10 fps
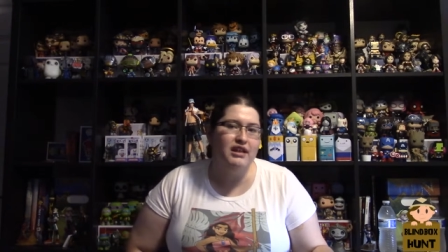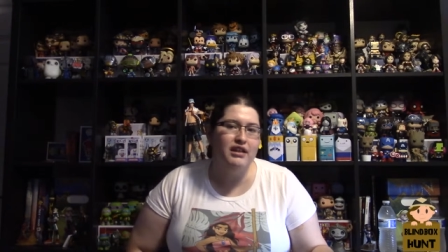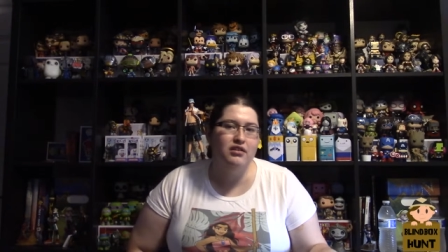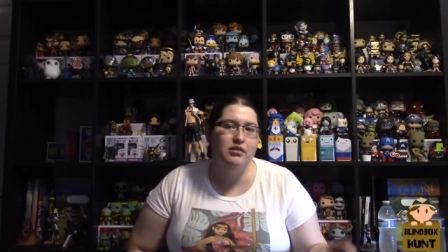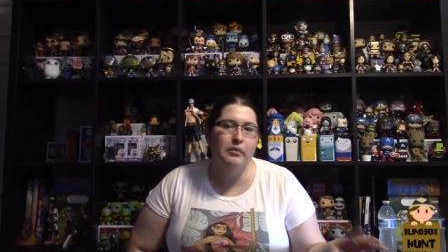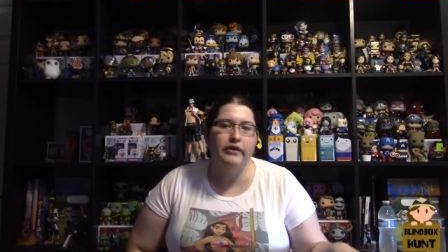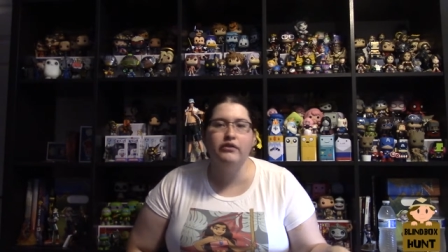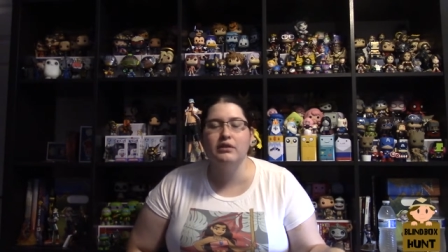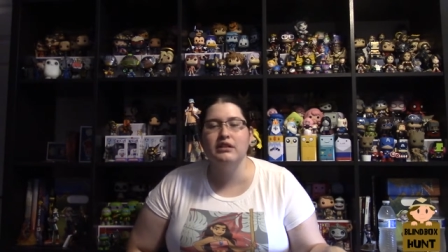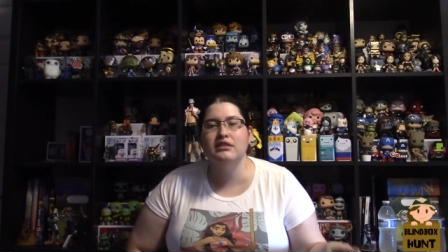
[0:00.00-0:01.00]
I know the Marvel
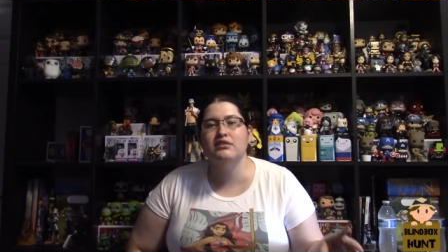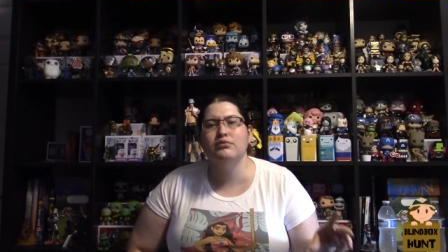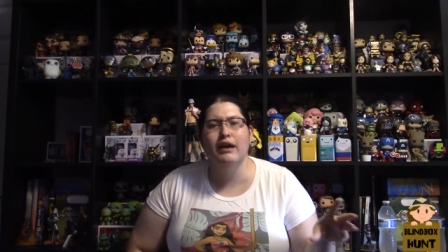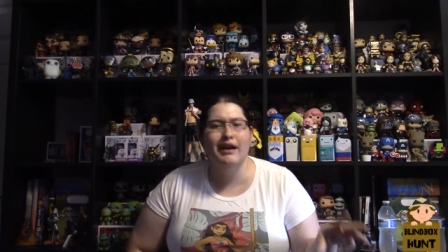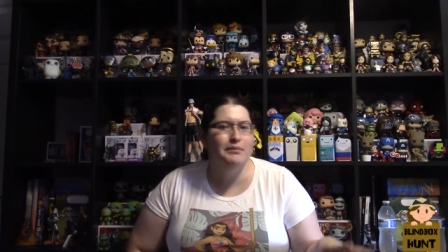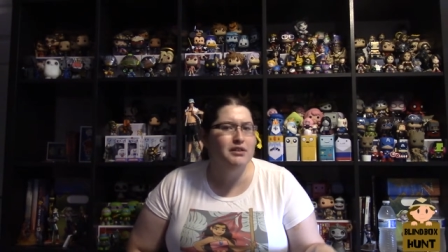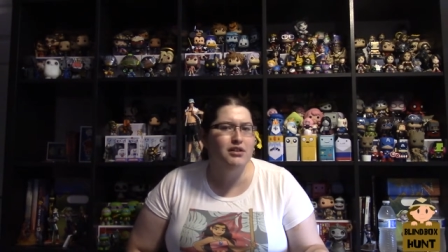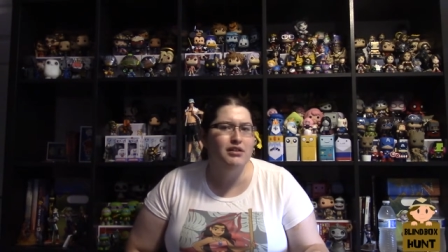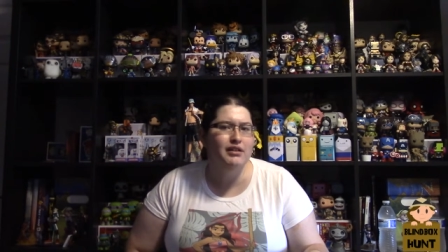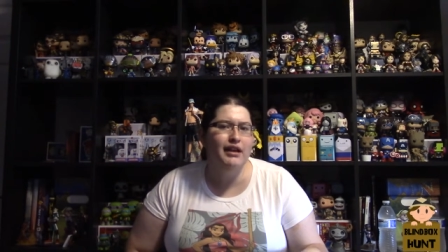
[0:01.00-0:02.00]
one is to
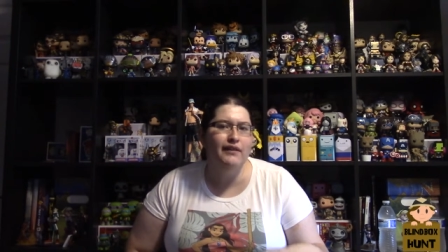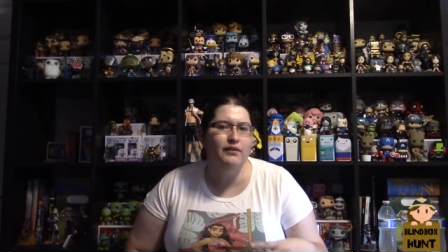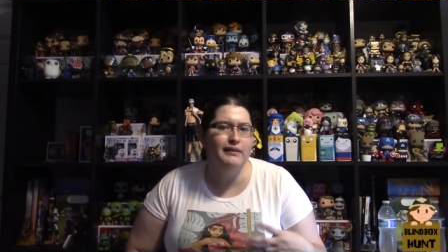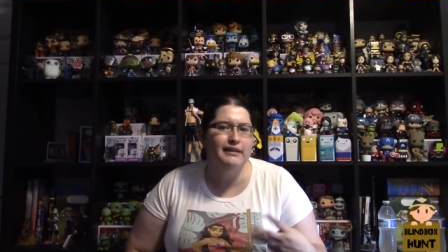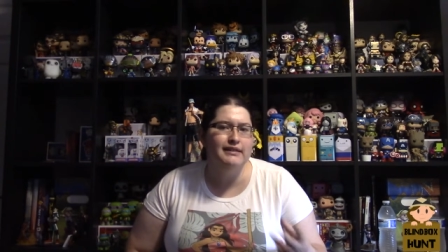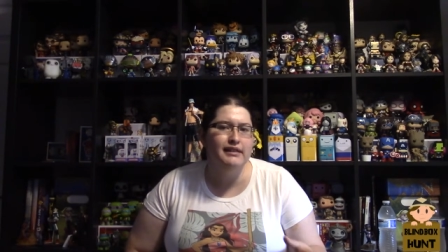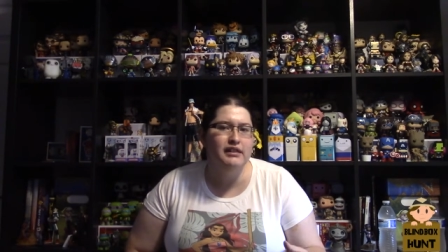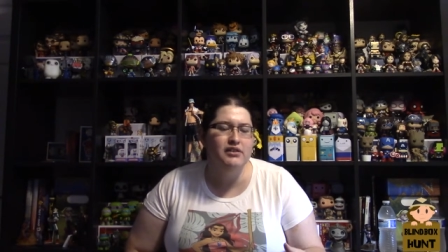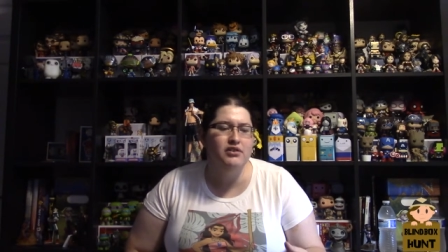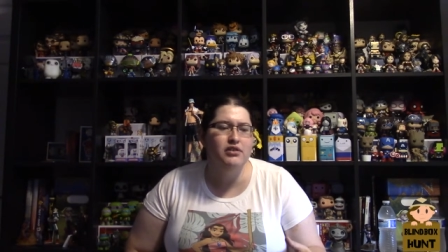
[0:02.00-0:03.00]
Amazon. I haven't really seen
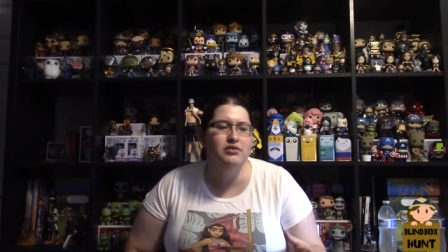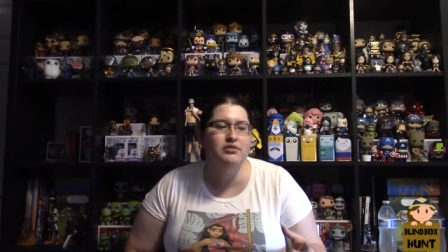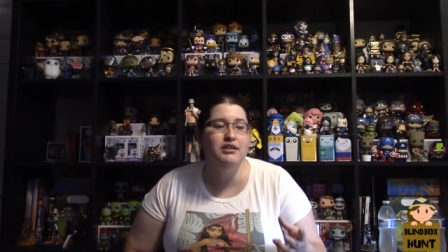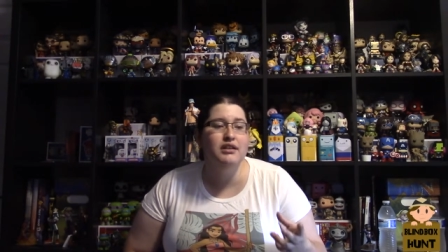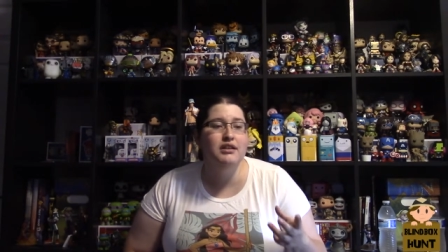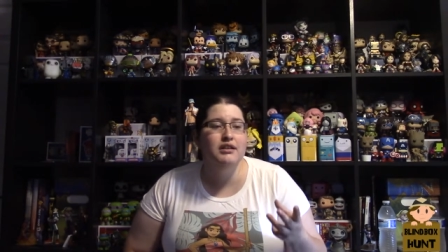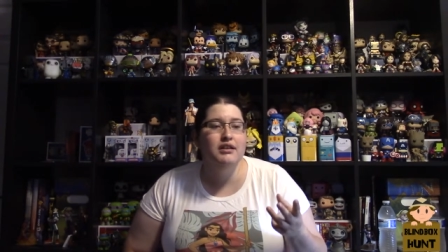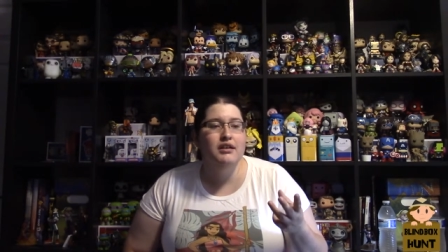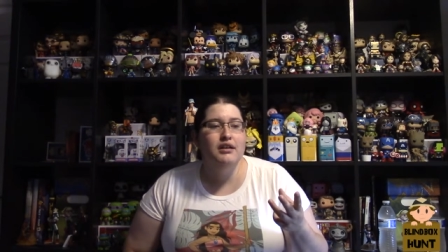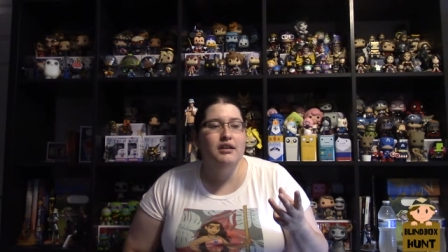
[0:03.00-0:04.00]
any of those.
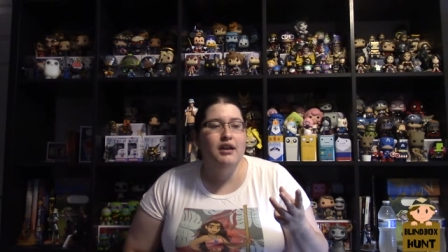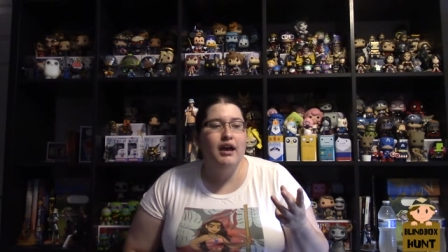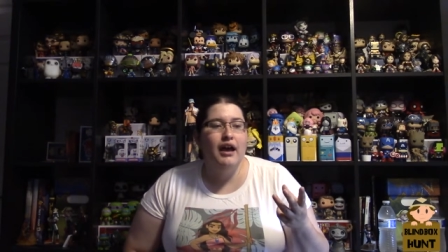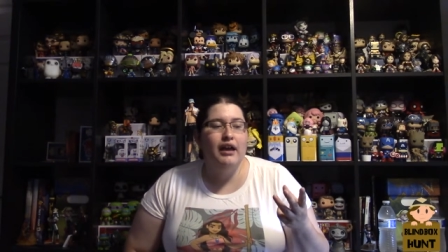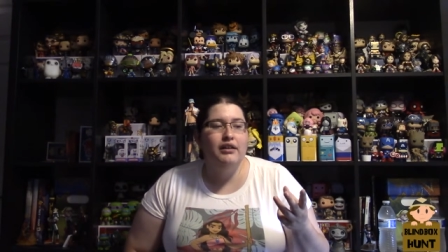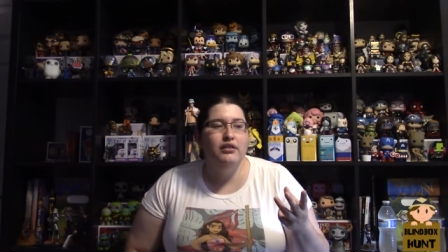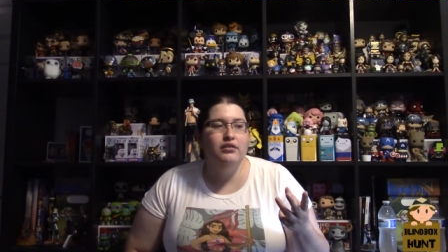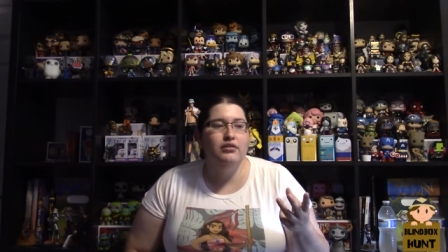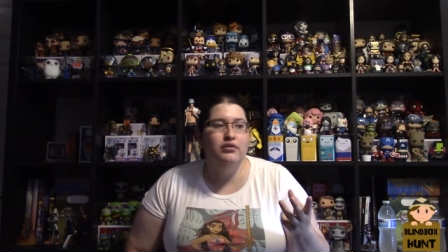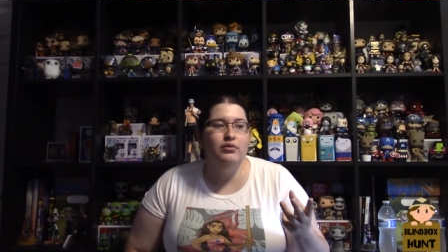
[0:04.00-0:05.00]
I
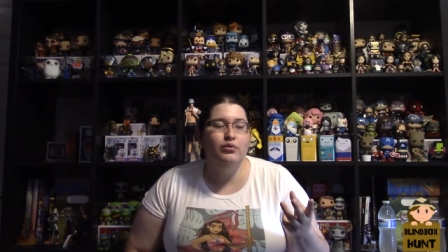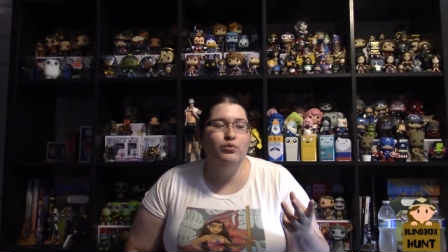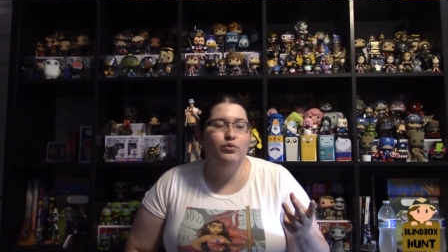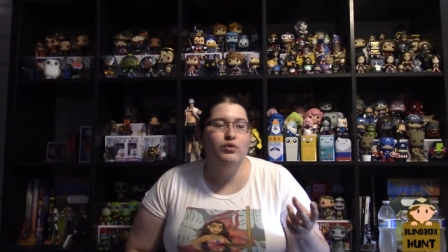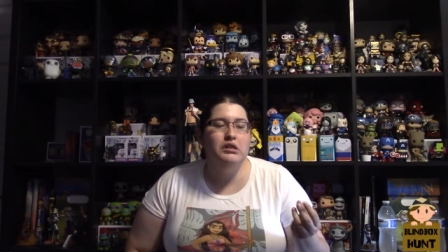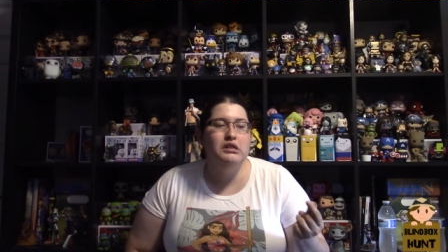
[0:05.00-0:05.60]
know.